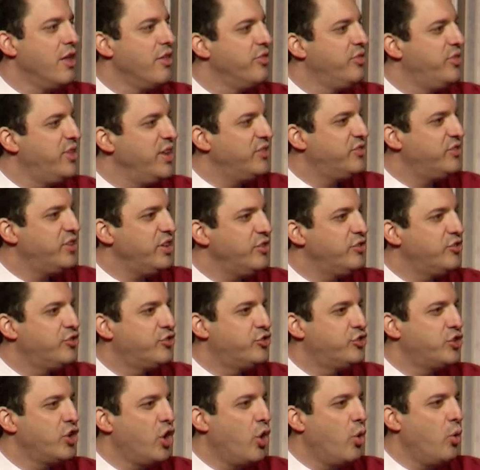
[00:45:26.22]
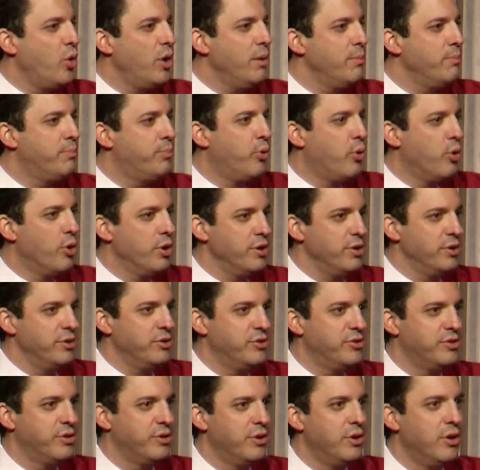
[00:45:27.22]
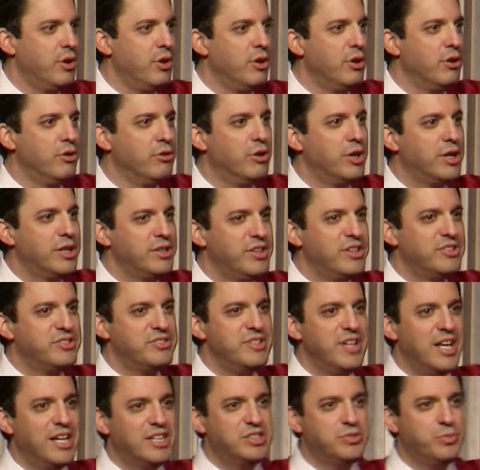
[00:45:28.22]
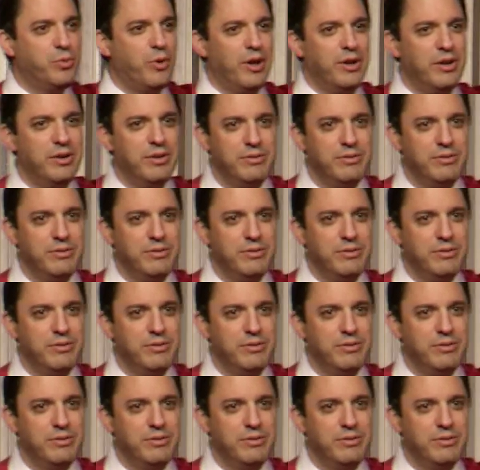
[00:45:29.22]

This is so important. Look at this next one,